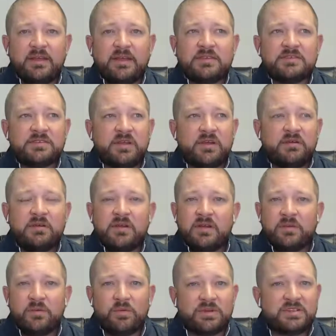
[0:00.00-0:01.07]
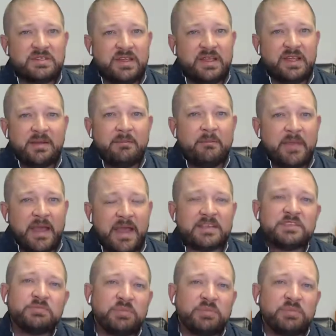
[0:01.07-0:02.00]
And so we're seeing a mass